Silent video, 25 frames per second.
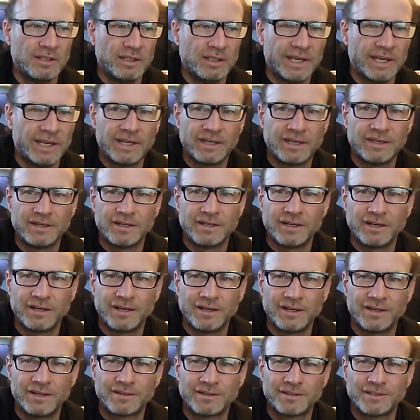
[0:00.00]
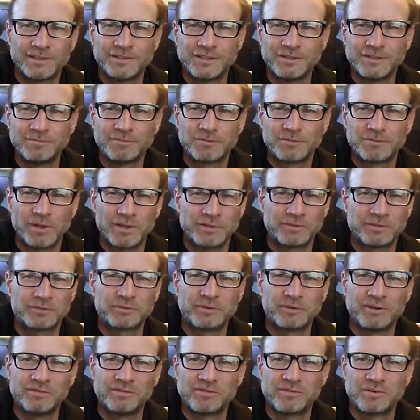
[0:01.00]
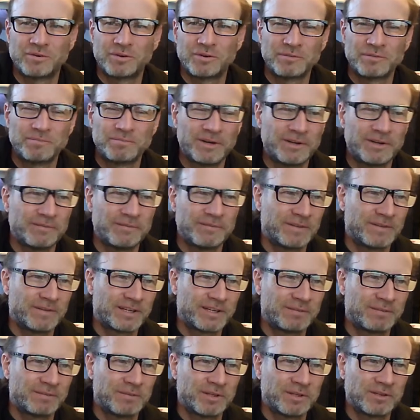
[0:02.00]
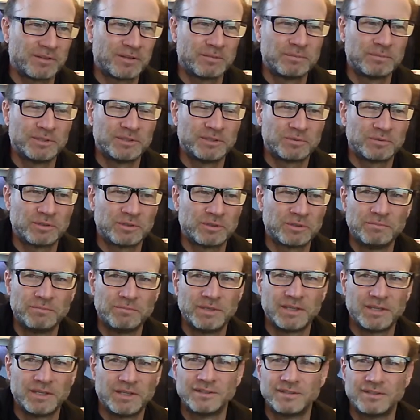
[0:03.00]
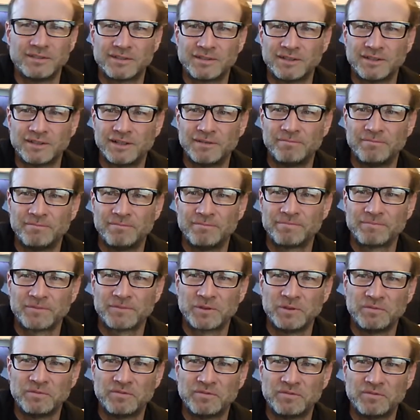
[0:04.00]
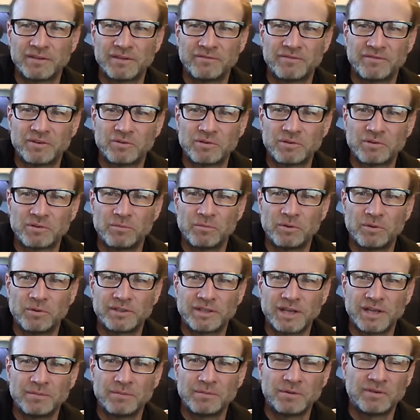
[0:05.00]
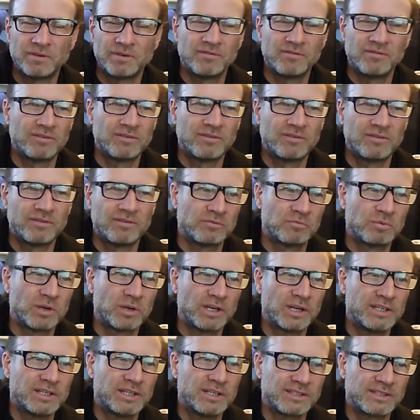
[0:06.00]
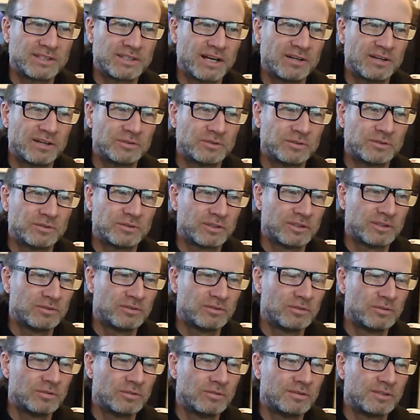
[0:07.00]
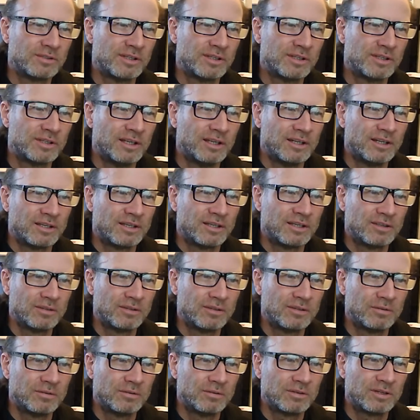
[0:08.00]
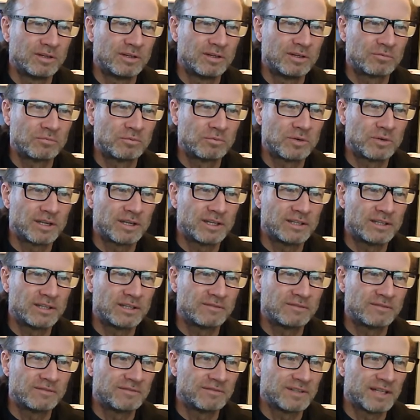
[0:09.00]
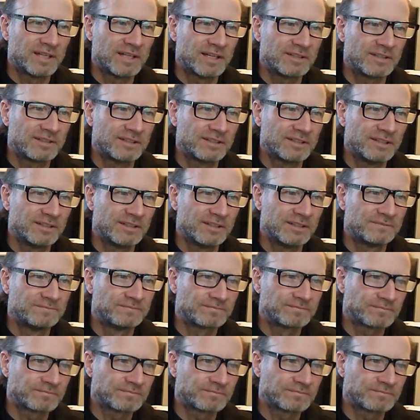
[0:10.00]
And this seems rather straightforward, but it can be a little bit tricky because you've got to figure out what type of running style you're going to use to run at different velocities.